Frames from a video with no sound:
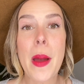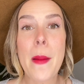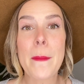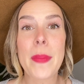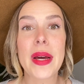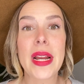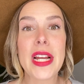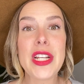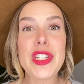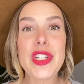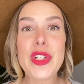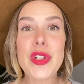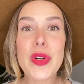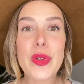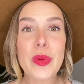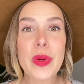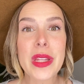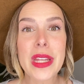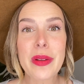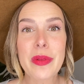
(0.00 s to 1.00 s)
But I
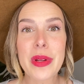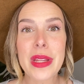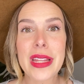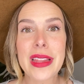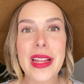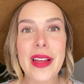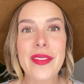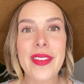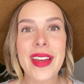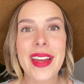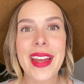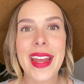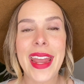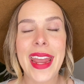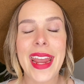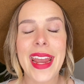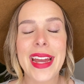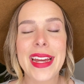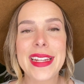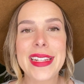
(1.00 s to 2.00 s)
do really, really love it.
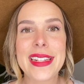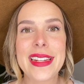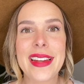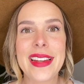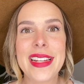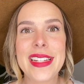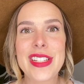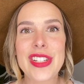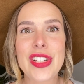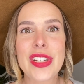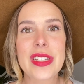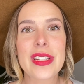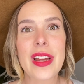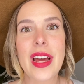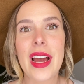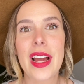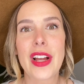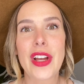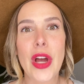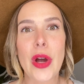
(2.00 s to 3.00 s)
And it's just
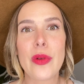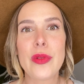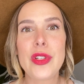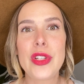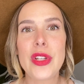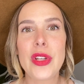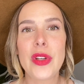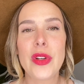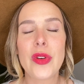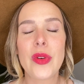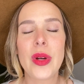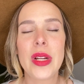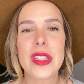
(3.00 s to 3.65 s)
a go-to.